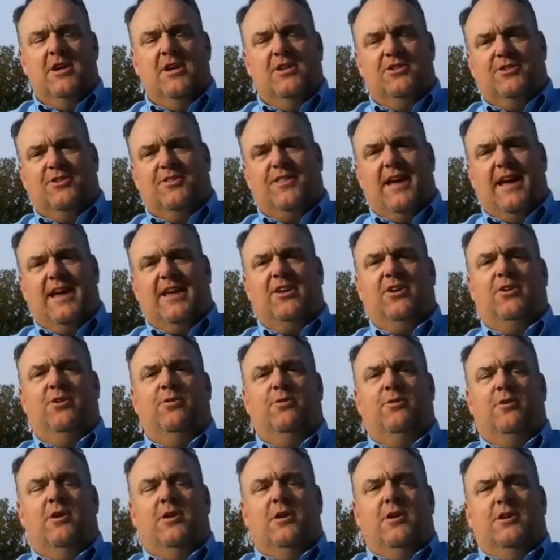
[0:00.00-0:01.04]
So thank
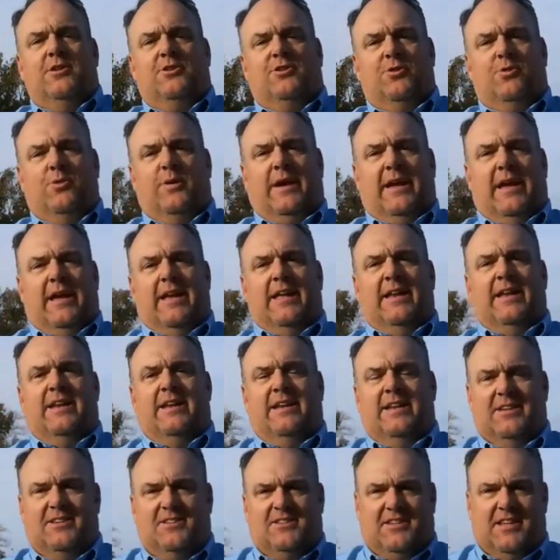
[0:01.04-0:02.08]
you to Ian
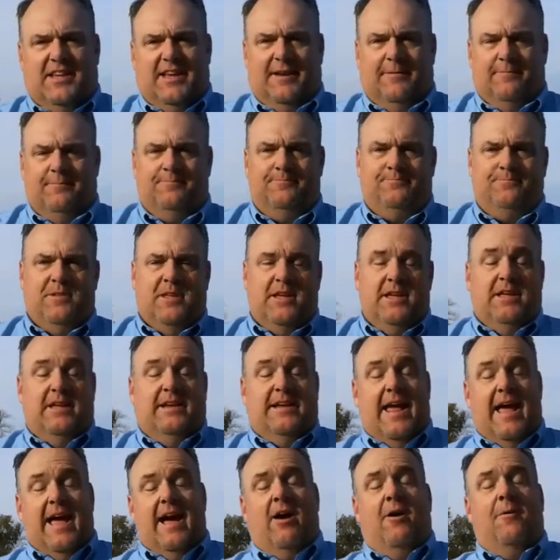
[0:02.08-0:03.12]
and his team.
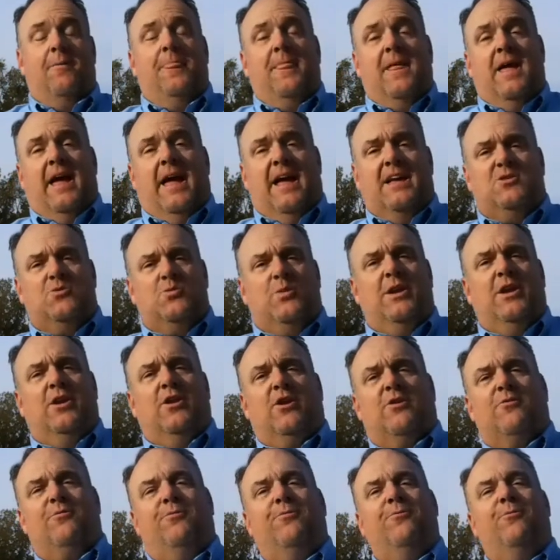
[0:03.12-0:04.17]
Now, as we
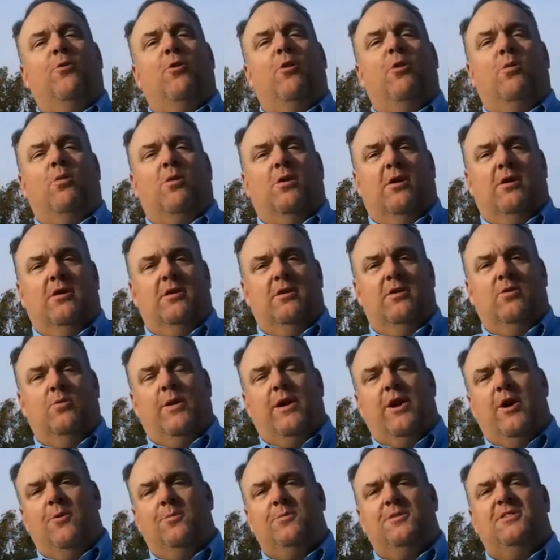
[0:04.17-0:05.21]
look forward,
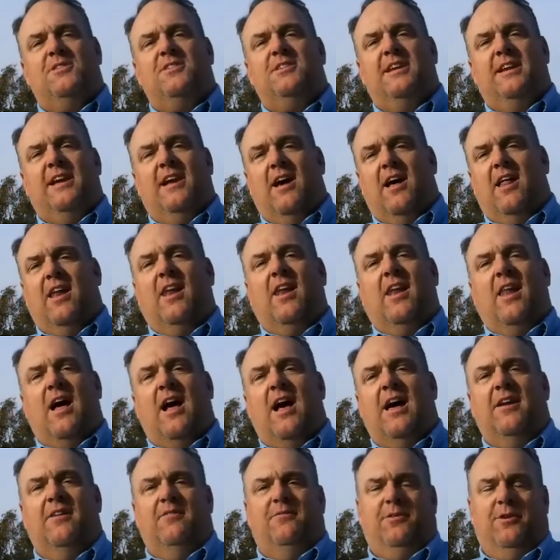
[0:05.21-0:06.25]
we hope to see a
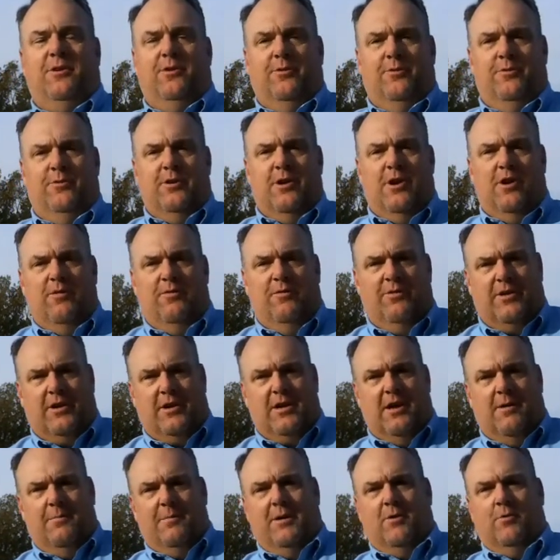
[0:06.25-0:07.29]
lot of you over the
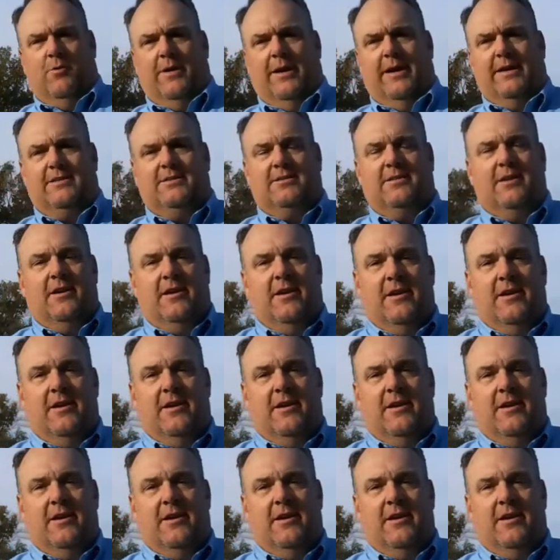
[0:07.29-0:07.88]
coming weeks.